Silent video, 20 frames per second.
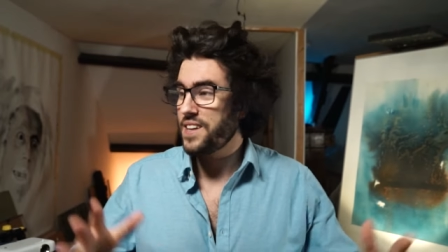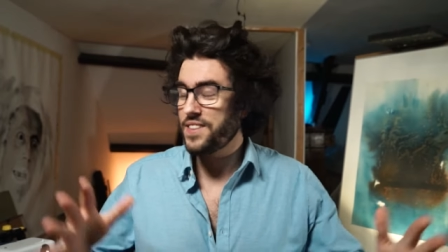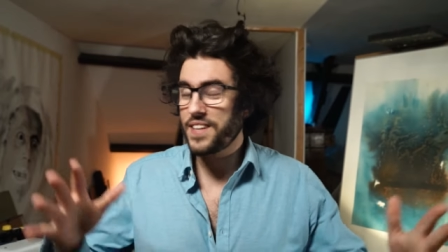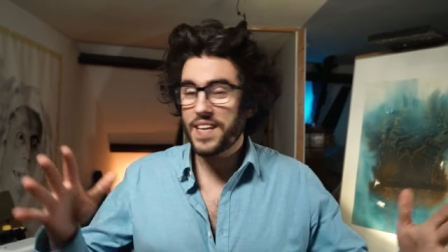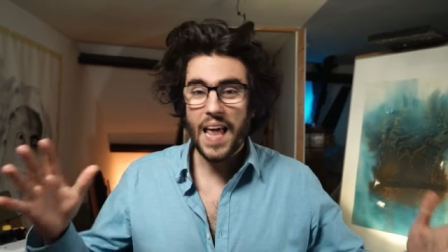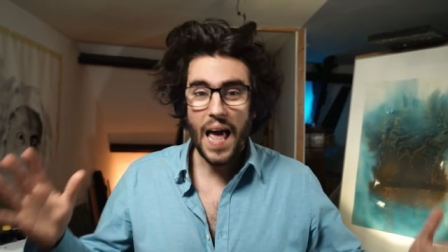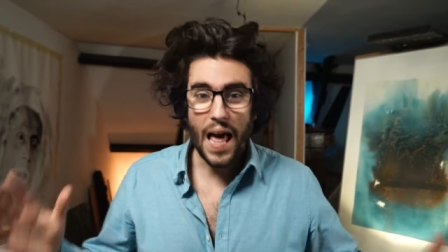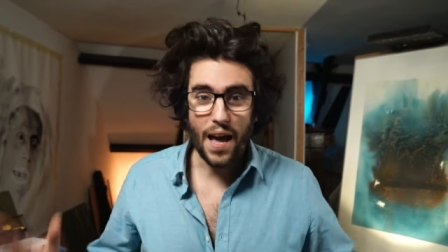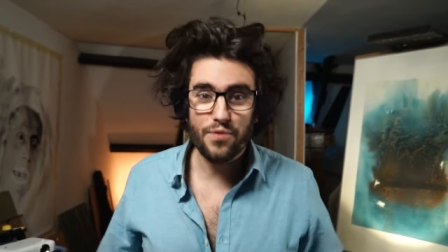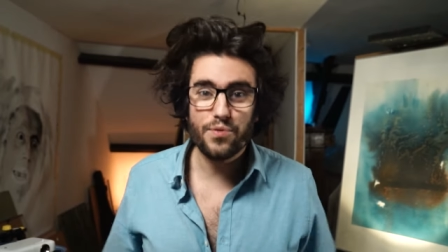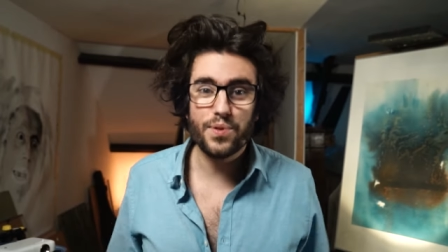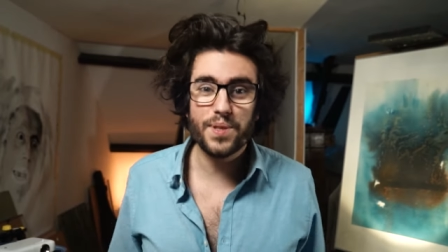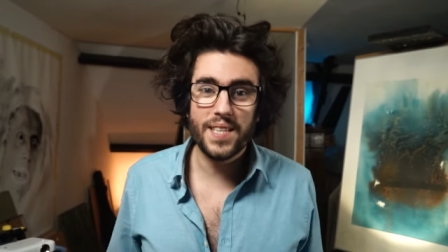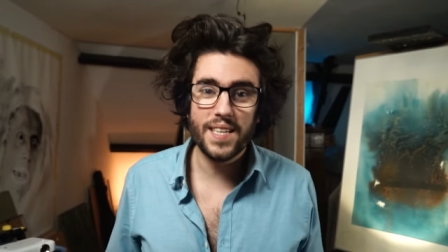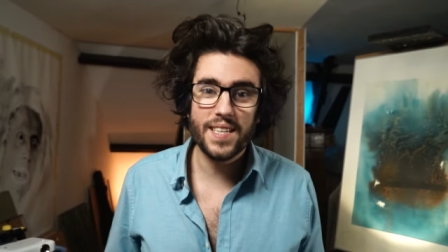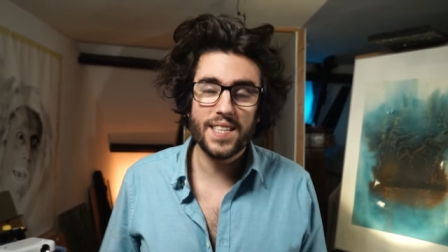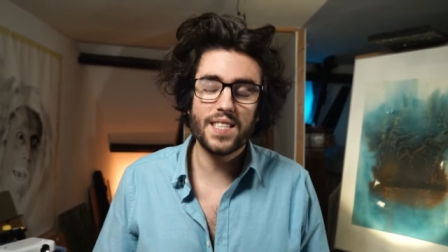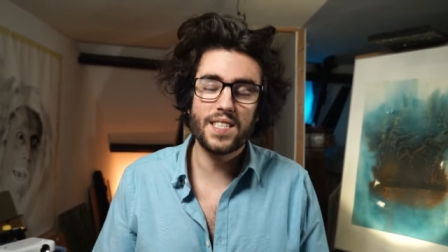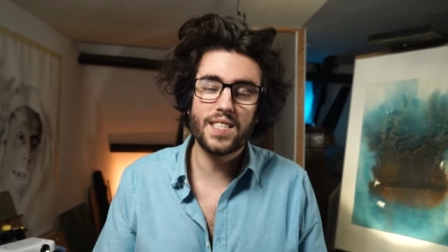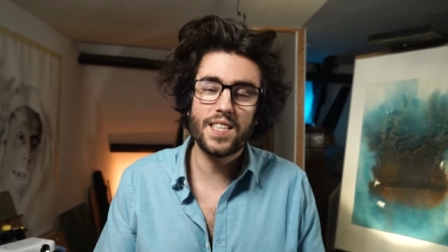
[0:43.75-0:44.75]
then
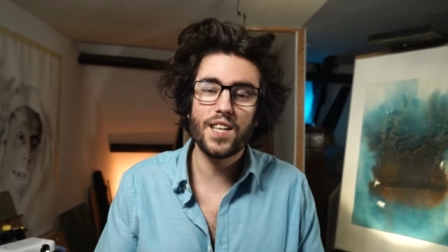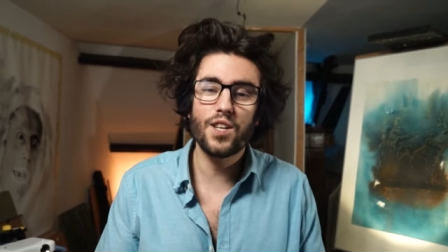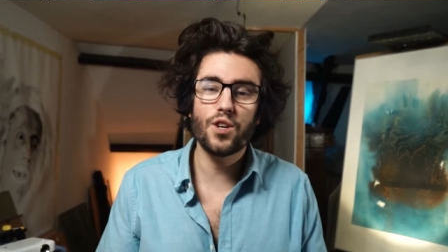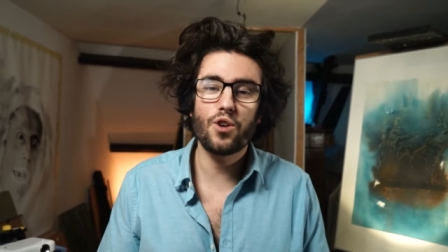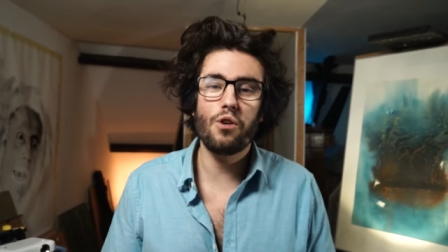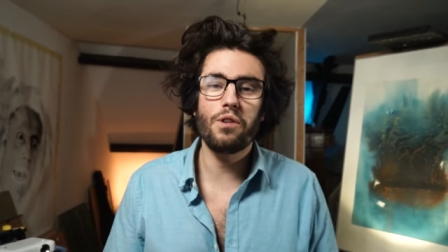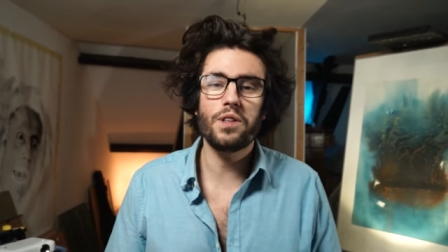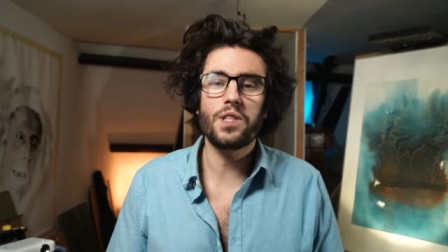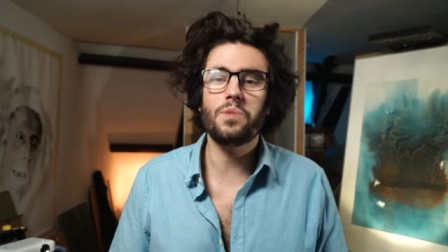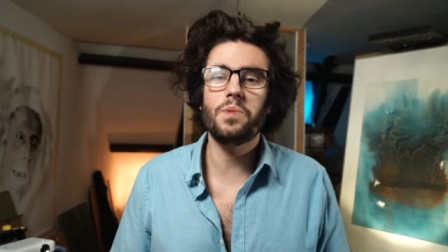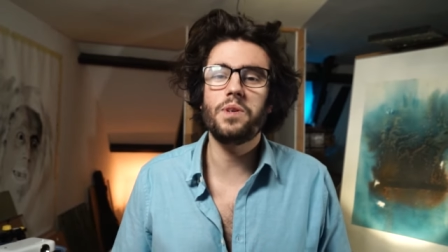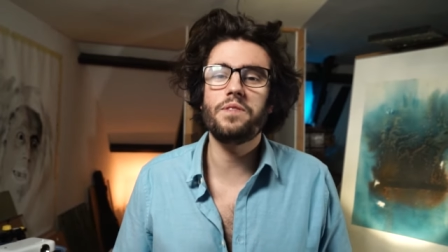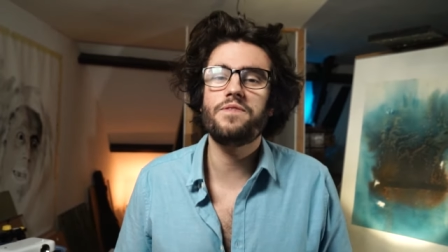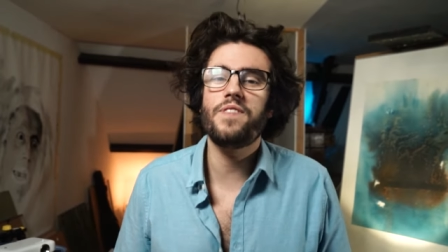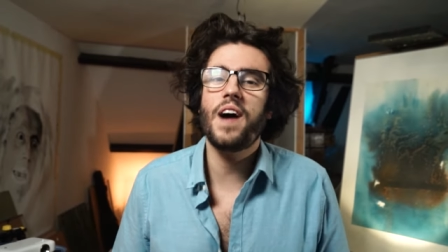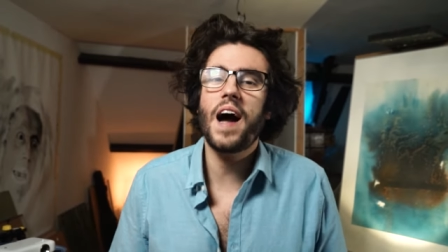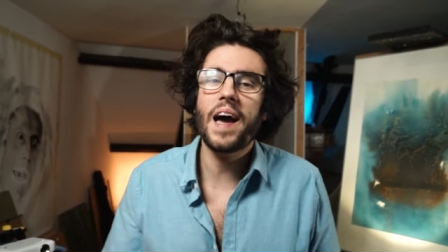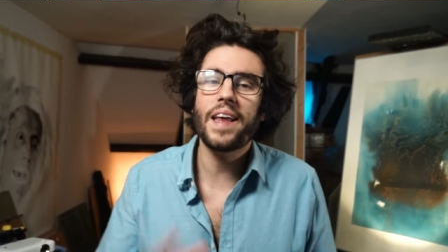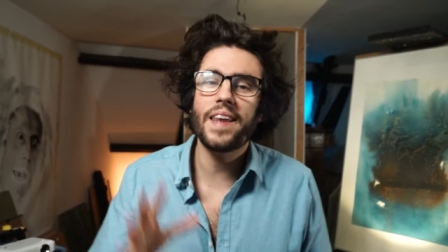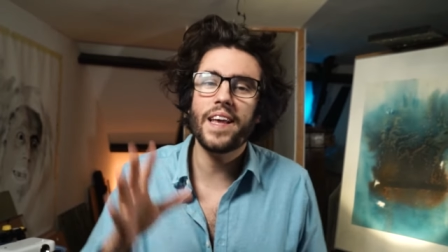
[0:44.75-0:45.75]
everything is still going to be
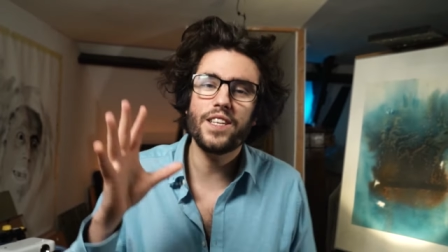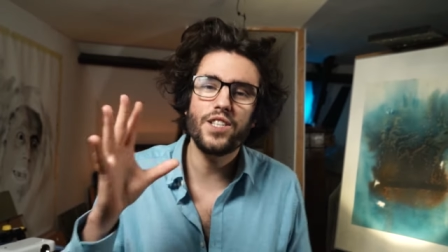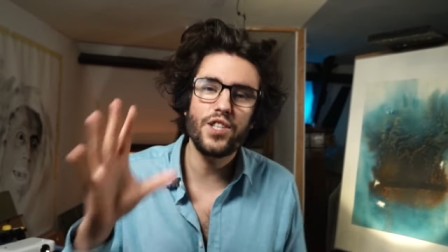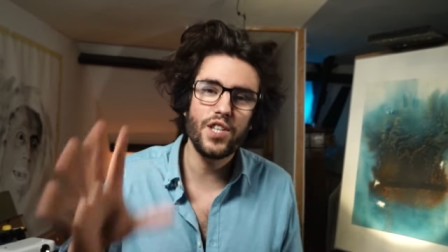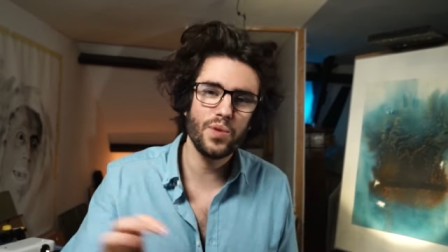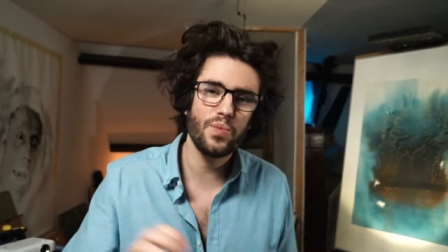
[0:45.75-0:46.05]
fine and